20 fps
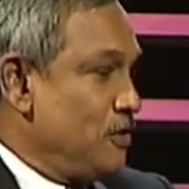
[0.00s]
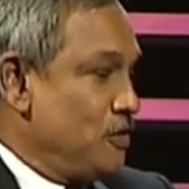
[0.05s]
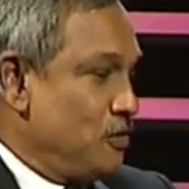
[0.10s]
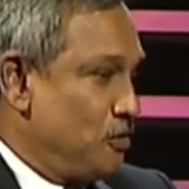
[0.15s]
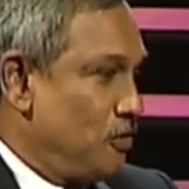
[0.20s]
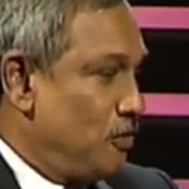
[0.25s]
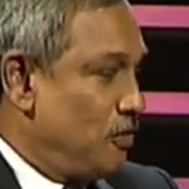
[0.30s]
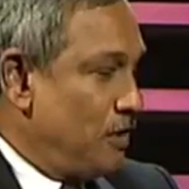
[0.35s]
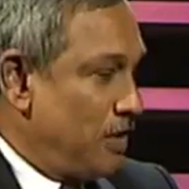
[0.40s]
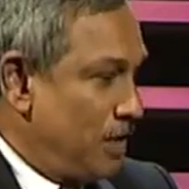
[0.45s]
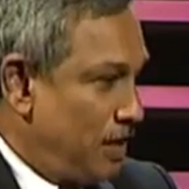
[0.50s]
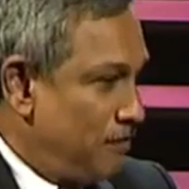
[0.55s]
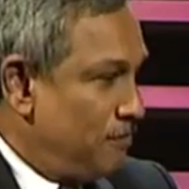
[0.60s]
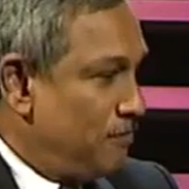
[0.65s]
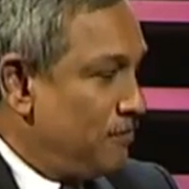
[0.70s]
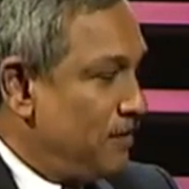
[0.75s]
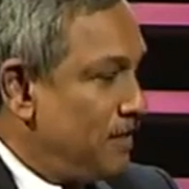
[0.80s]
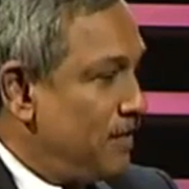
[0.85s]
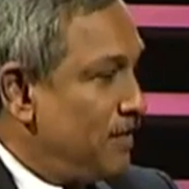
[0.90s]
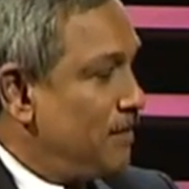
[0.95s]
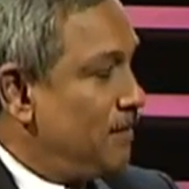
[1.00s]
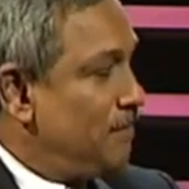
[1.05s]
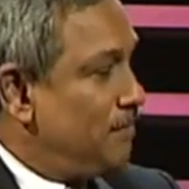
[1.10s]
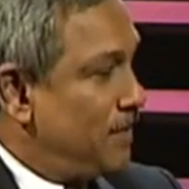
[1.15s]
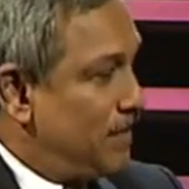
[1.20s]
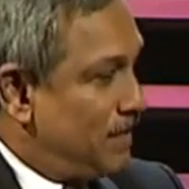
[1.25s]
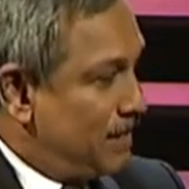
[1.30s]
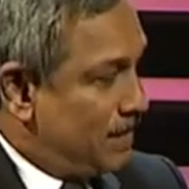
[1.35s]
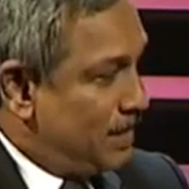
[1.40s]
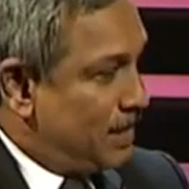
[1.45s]
So if a
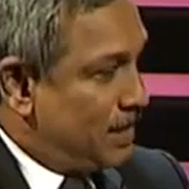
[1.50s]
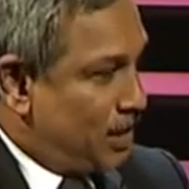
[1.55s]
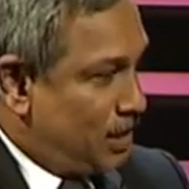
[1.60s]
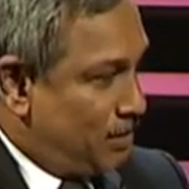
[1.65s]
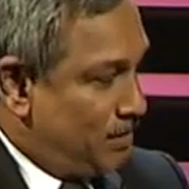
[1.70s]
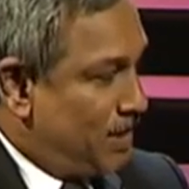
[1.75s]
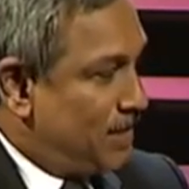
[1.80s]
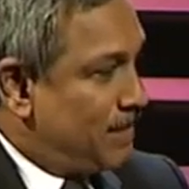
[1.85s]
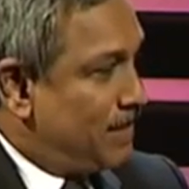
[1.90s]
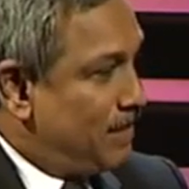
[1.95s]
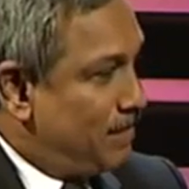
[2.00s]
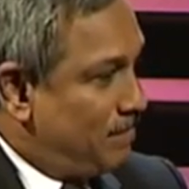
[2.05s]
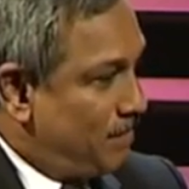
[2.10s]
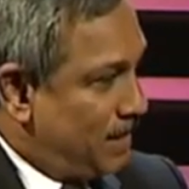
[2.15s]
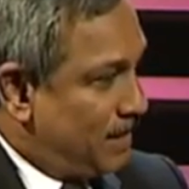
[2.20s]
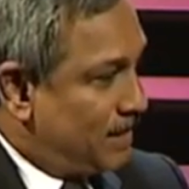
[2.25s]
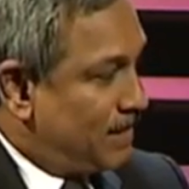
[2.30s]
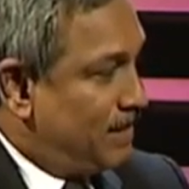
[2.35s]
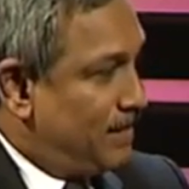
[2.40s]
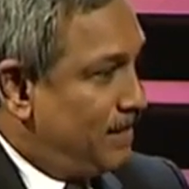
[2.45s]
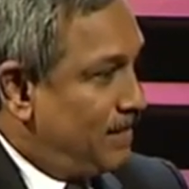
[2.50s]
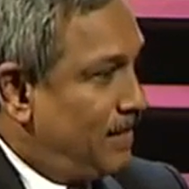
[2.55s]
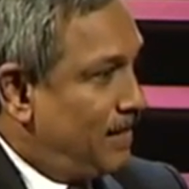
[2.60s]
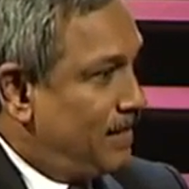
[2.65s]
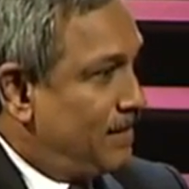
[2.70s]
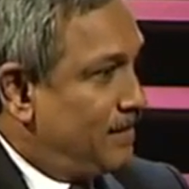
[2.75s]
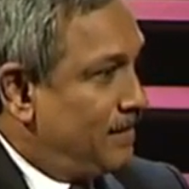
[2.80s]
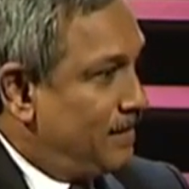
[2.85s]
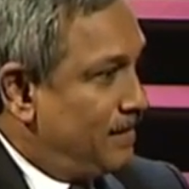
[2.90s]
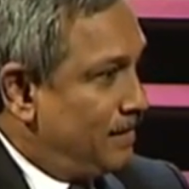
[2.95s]
person commits a
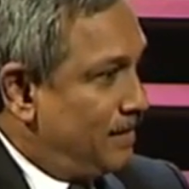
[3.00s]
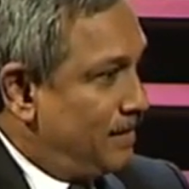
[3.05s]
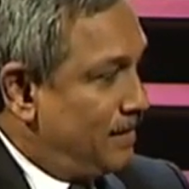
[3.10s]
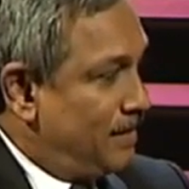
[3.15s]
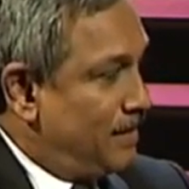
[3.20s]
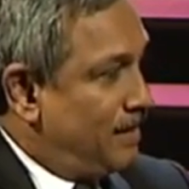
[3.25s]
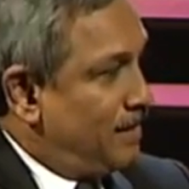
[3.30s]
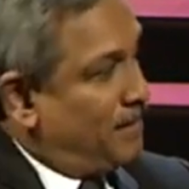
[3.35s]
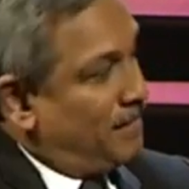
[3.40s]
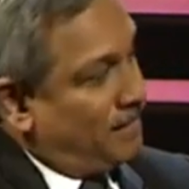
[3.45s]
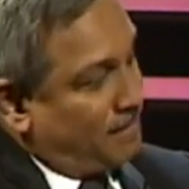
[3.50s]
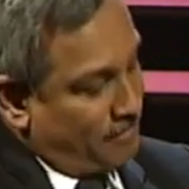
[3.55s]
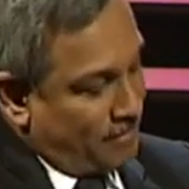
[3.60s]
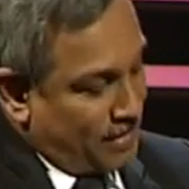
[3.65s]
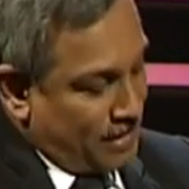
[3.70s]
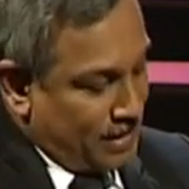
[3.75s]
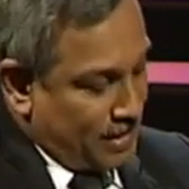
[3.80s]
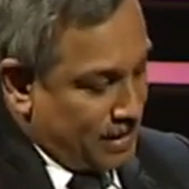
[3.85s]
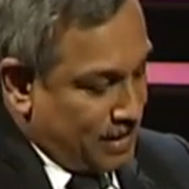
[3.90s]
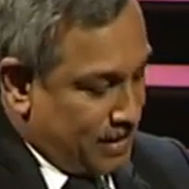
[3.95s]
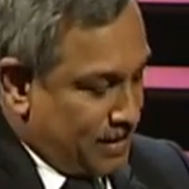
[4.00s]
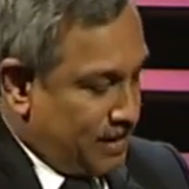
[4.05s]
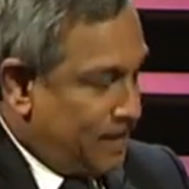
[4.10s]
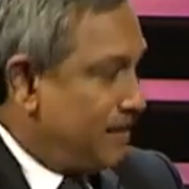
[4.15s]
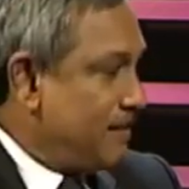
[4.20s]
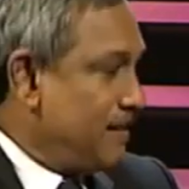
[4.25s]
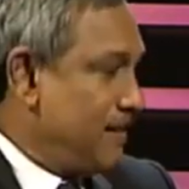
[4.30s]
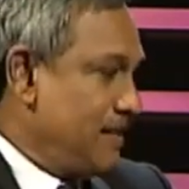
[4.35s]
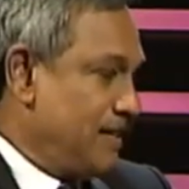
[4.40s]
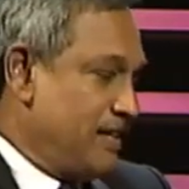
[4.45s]
misconduct, whether
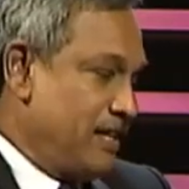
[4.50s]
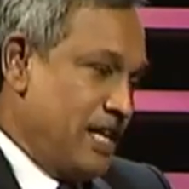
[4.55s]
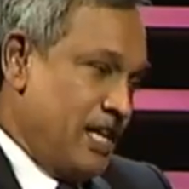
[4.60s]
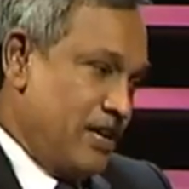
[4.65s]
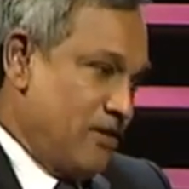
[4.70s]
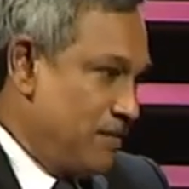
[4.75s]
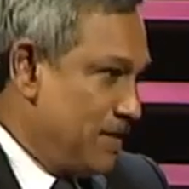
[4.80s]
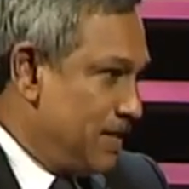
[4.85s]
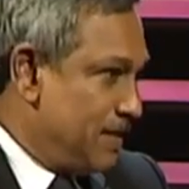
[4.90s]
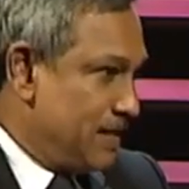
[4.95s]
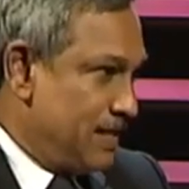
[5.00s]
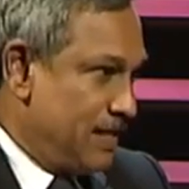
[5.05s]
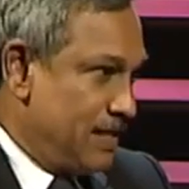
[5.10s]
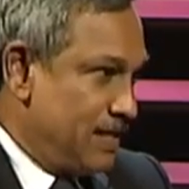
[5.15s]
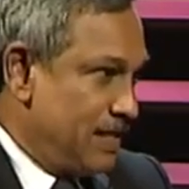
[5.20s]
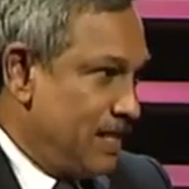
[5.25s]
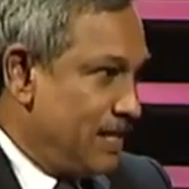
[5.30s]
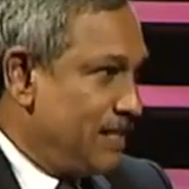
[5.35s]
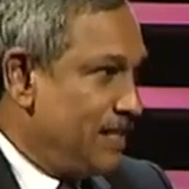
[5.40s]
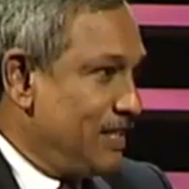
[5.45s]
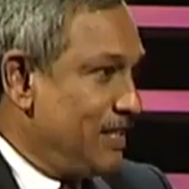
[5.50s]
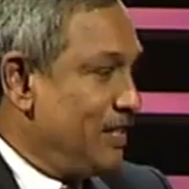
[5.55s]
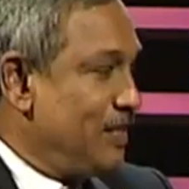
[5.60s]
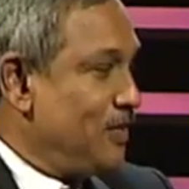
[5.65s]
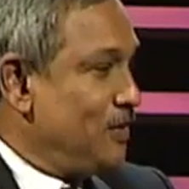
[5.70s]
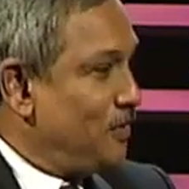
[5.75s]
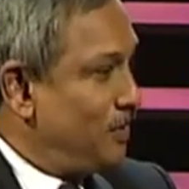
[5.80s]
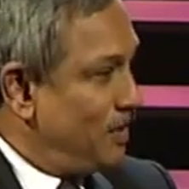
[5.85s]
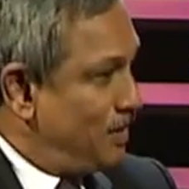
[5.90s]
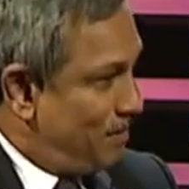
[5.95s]
there's a grave misconduct
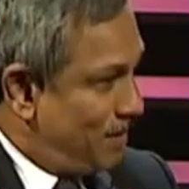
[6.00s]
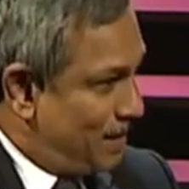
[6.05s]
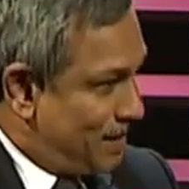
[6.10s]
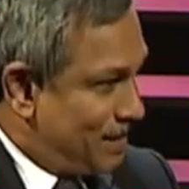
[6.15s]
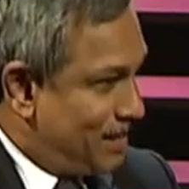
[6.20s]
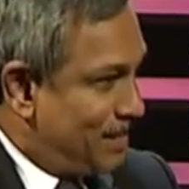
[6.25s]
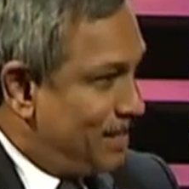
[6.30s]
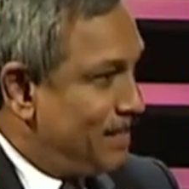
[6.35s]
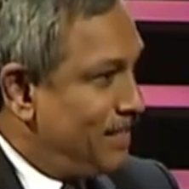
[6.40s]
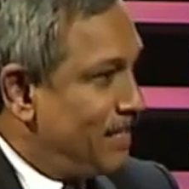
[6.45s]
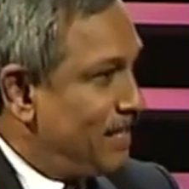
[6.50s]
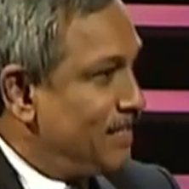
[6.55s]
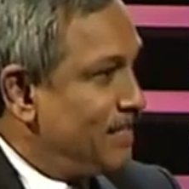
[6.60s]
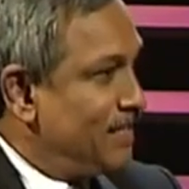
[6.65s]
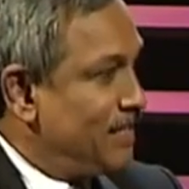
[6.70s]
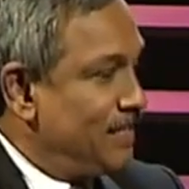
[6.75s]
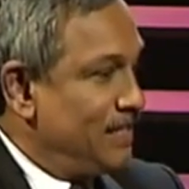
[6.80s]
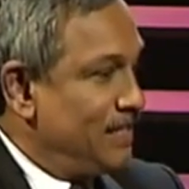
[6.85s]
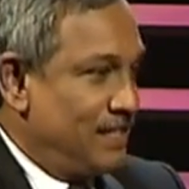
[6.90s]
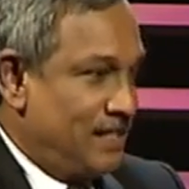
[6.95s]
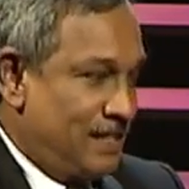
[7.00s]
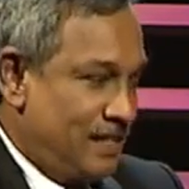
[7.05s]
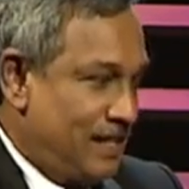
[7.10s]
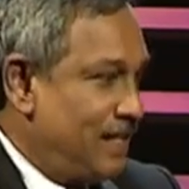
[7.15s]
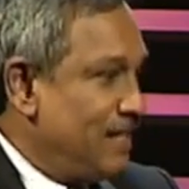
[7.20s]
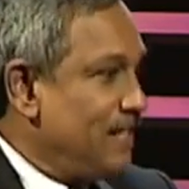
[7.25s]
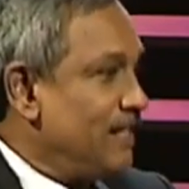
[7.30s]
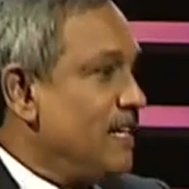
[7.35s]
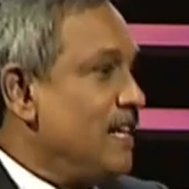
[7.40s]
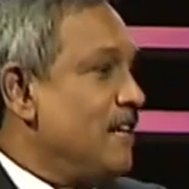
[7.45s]
or a misconduct,
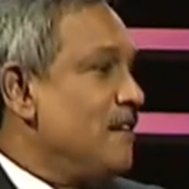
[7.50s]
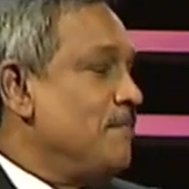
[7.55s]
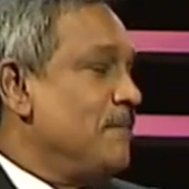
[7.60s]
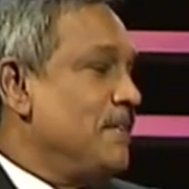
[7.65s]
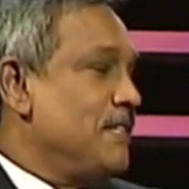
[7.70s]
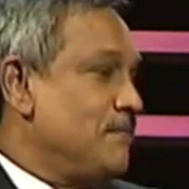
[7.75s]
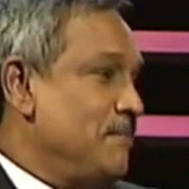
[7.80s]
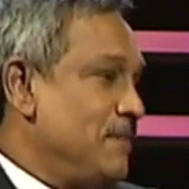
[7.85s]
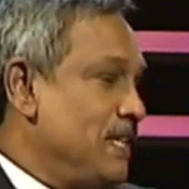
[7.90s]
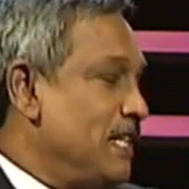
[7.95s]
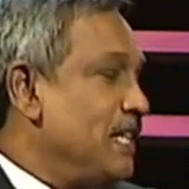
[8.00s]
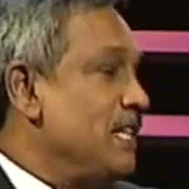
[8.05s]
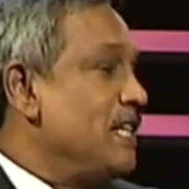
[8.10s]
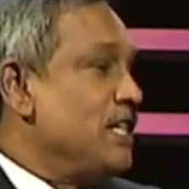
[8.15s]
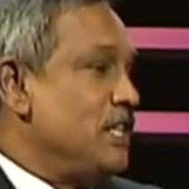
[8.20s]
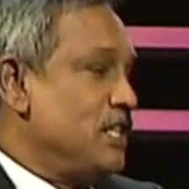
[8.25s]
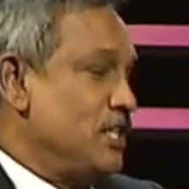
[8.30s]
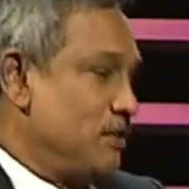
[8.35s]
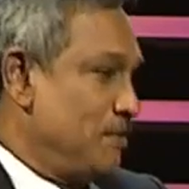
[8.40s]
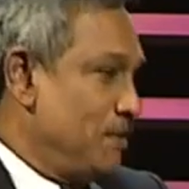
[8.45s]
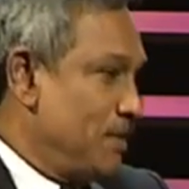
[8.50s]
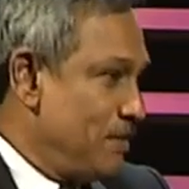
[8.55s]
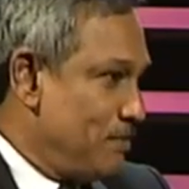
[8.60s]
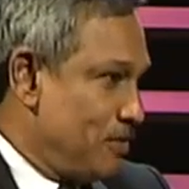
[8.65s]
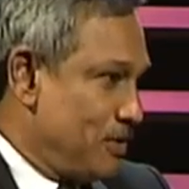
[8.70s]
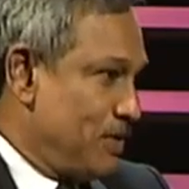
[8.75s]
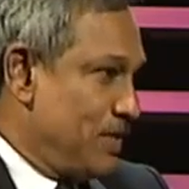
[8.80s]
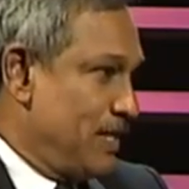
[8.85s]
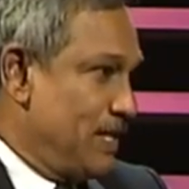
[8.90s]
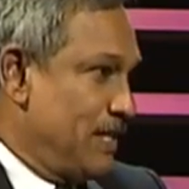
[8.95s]
then there must be a disciplinary
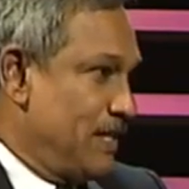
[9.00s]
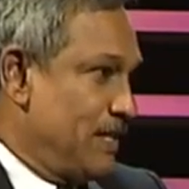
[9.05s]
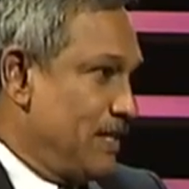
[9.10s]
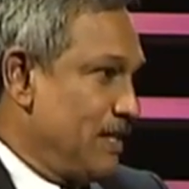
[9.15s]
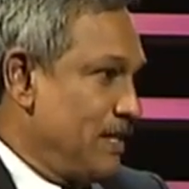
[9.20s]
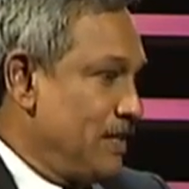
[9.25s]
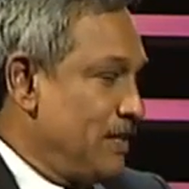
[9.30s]
procedure.